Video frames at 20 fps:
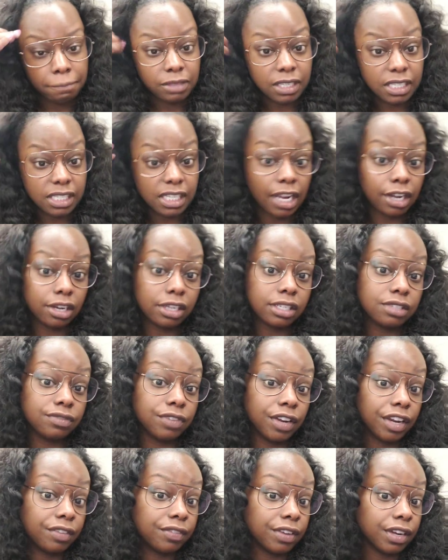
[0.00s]
This hair is
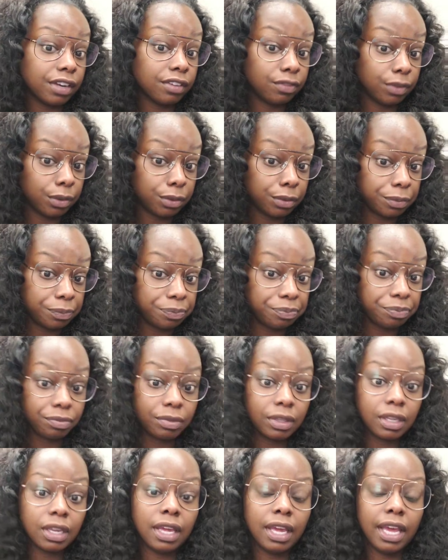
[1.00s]
very, very full.
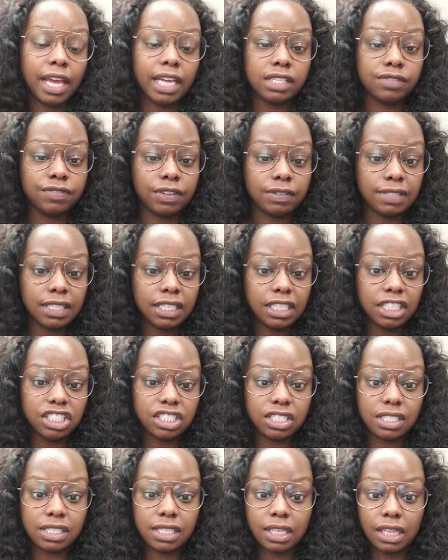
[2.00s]
It's 15
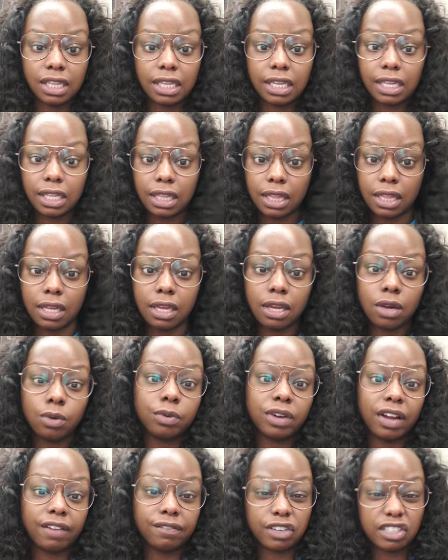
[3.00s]
inches in length.
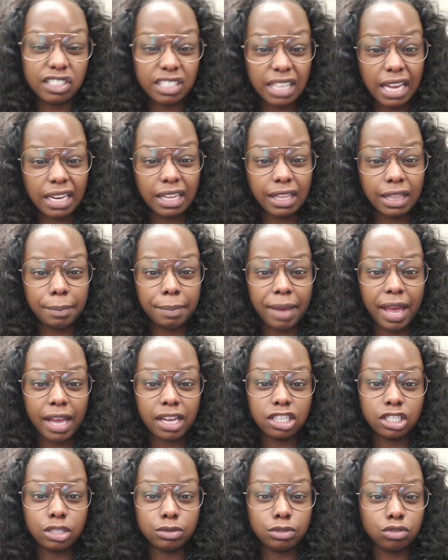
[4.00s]
When I first got it in the
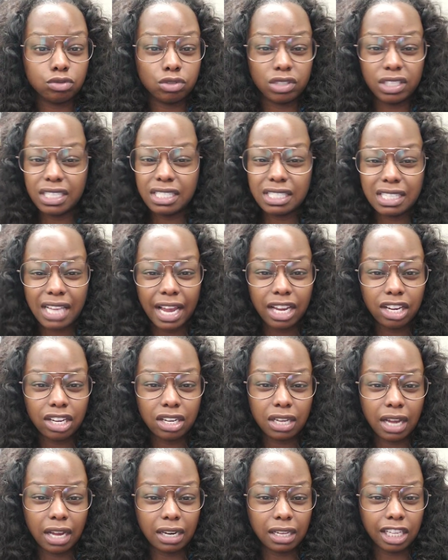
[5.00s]
package, it was really tight,
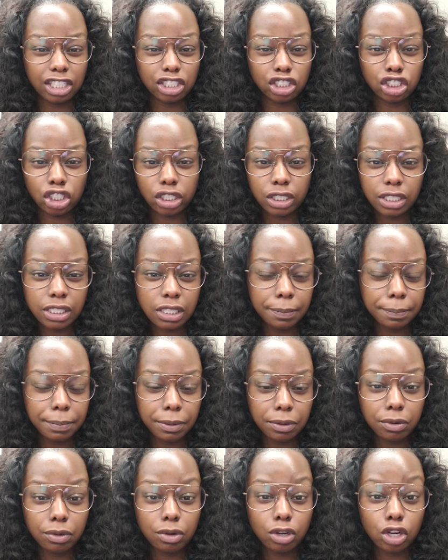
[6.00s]
kind of like a Shirley
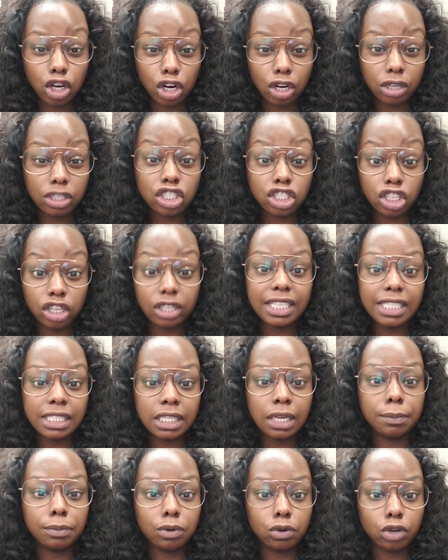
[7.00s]

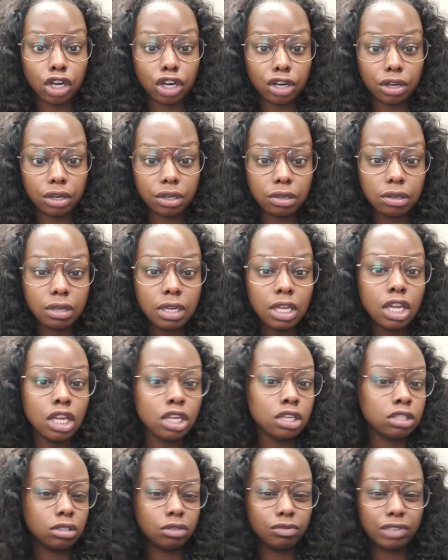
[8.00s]
Temple curl.
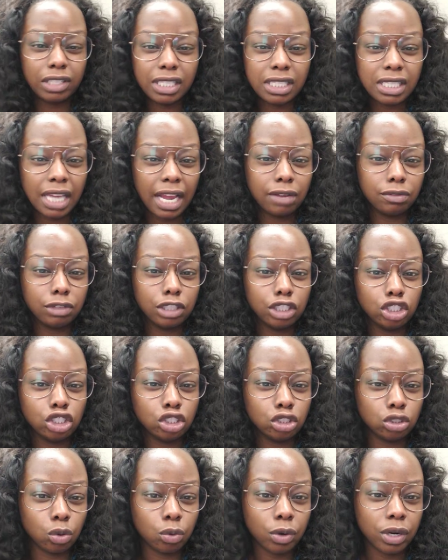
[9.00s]
So really tight, really
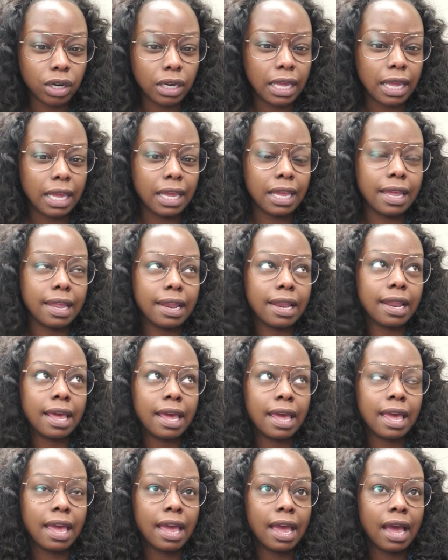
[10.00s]
short. And
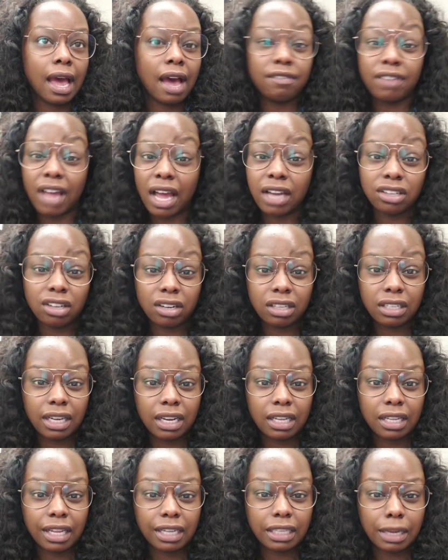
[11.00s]
I've gotten curly
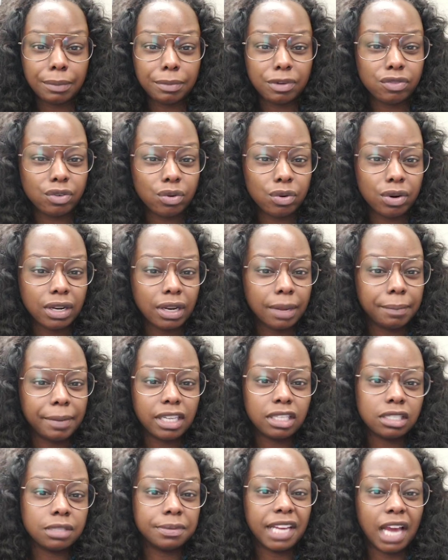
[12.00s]
hair like that before, and that may
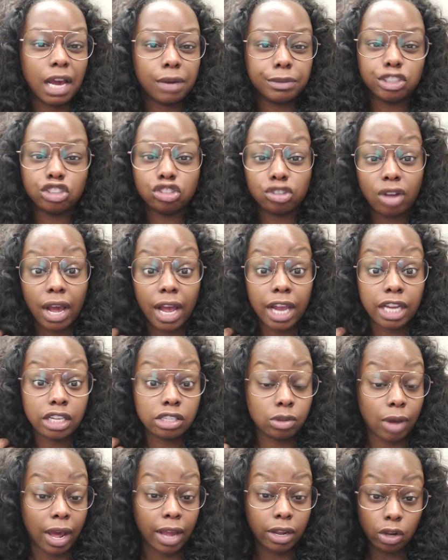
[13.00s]
just be how it dried.
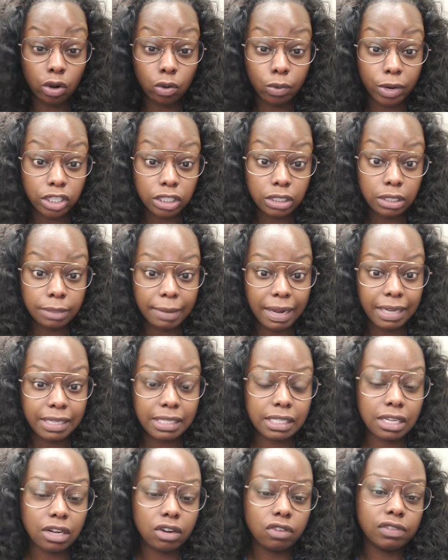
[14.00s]
So I co-washed it
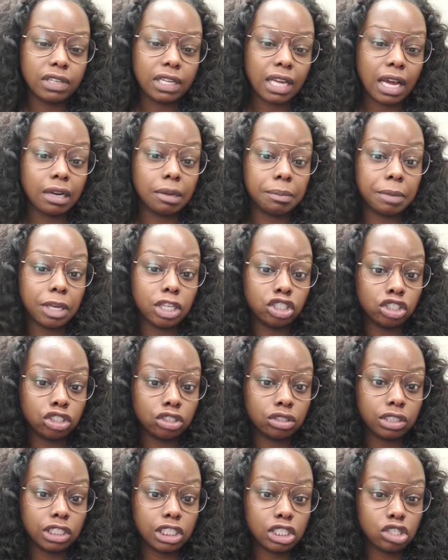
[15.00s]
myself and kind of made
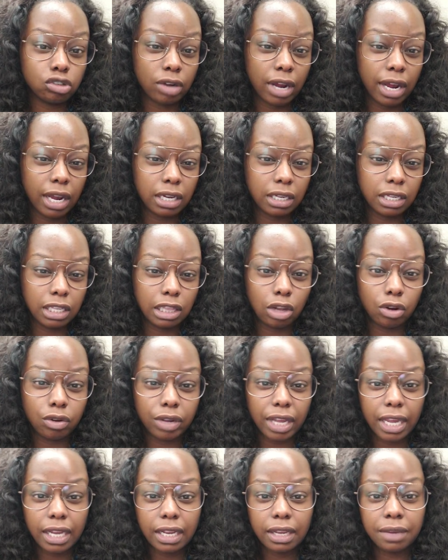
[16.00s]
sure it dried
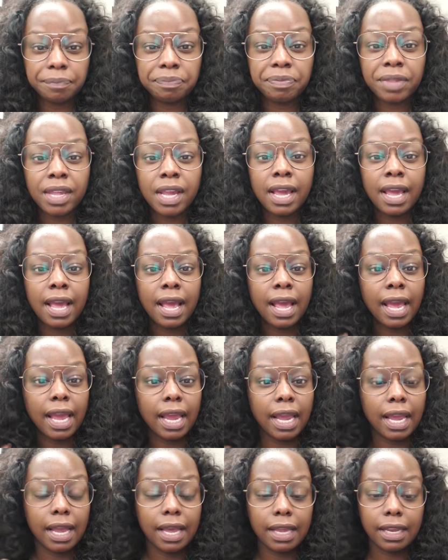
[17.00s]
elongated.
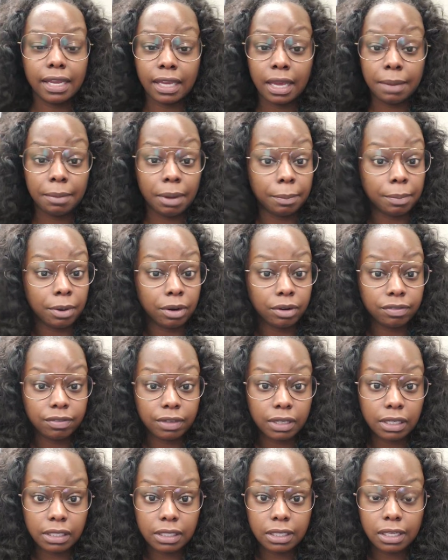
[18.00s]
And it came out
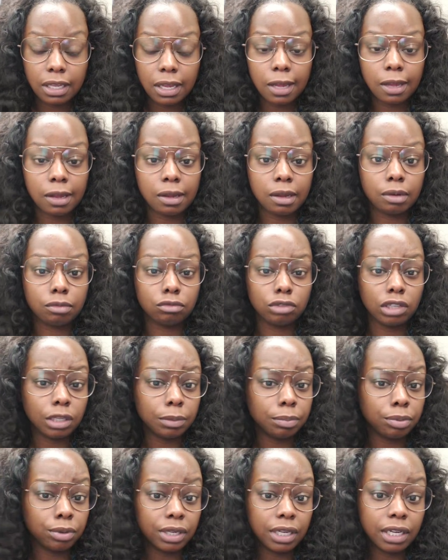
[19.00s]
perfect, really
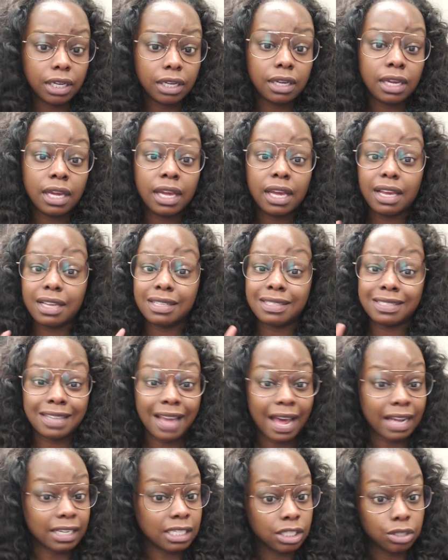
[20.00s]
pretty. It's
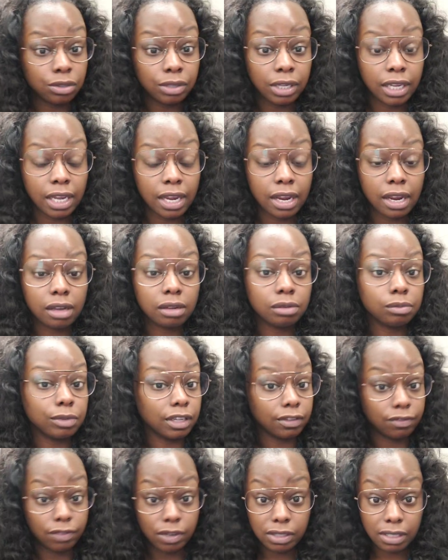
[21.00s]
not silky hair. When
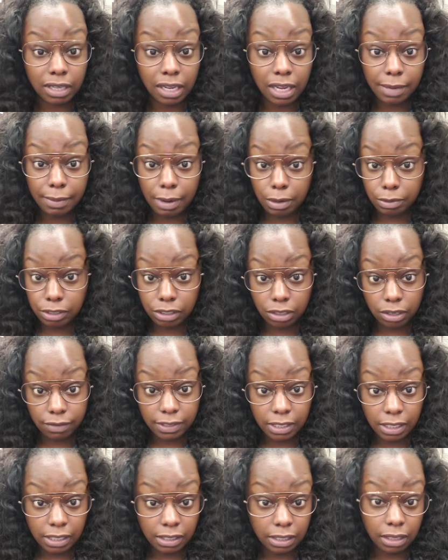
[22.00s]
it first came, I was nervous
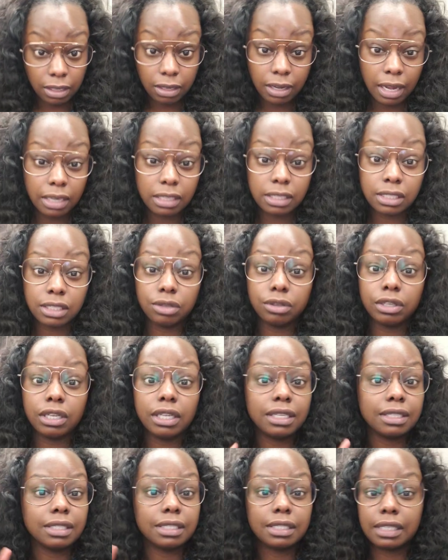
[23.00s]
because it looked kind of silky.
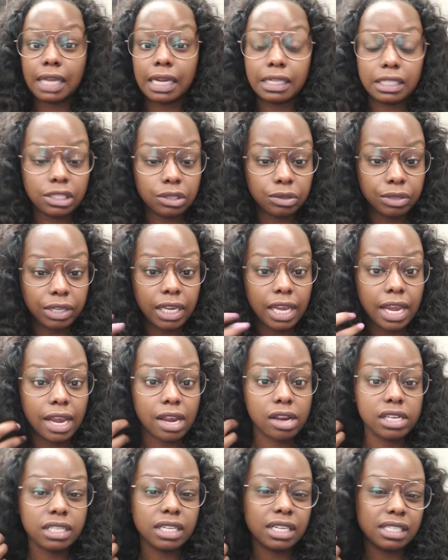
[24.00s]
This is not silky hair.
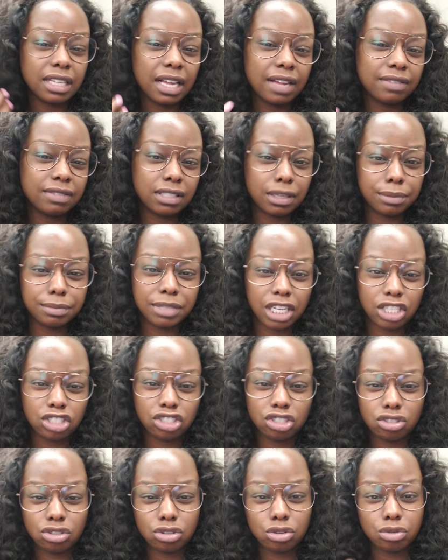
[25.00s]
It does have some
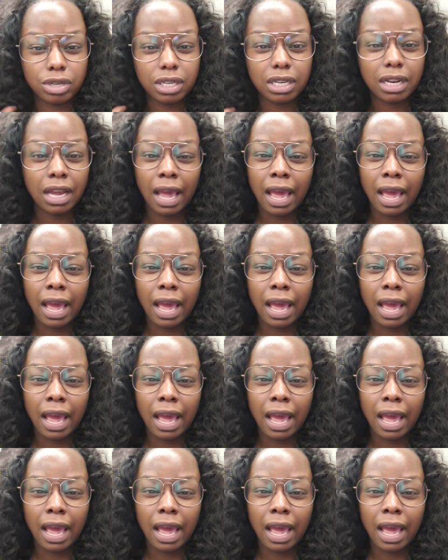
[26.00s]
texture to it.